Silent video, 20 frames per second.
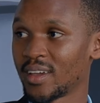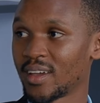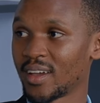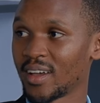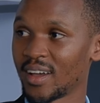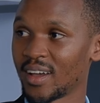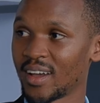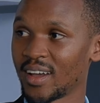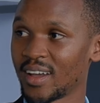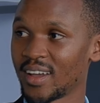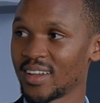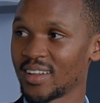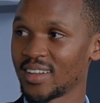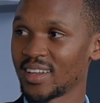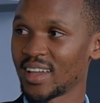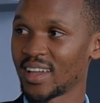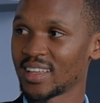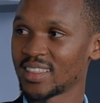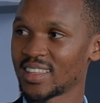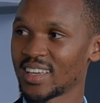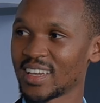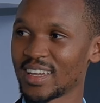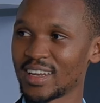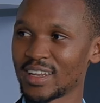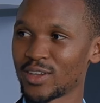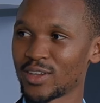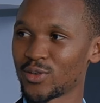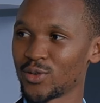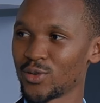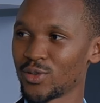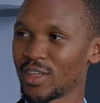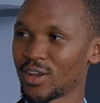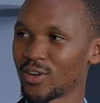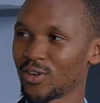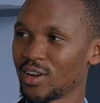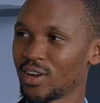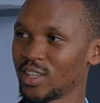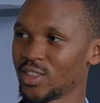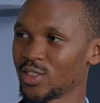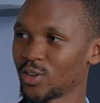Ah. Uh, I think in Kikuyu they
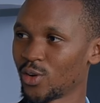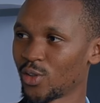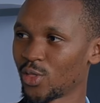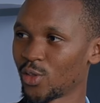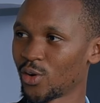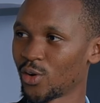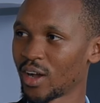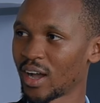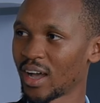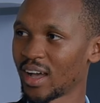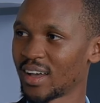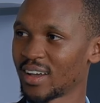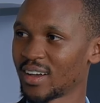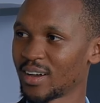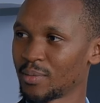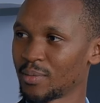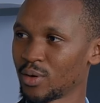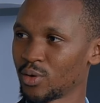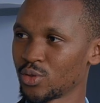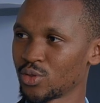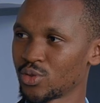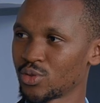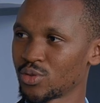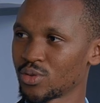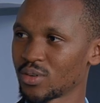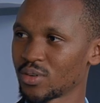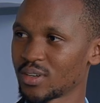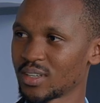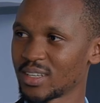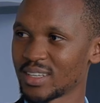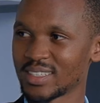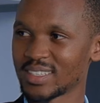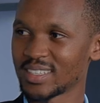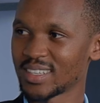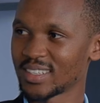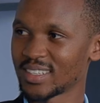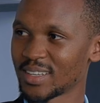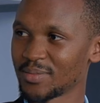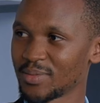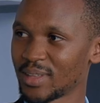call it Otonga ama Otu,
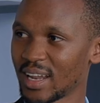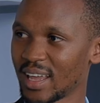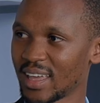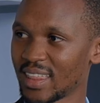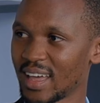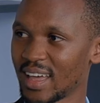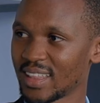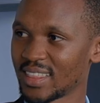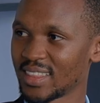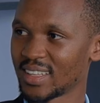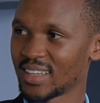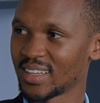something like that.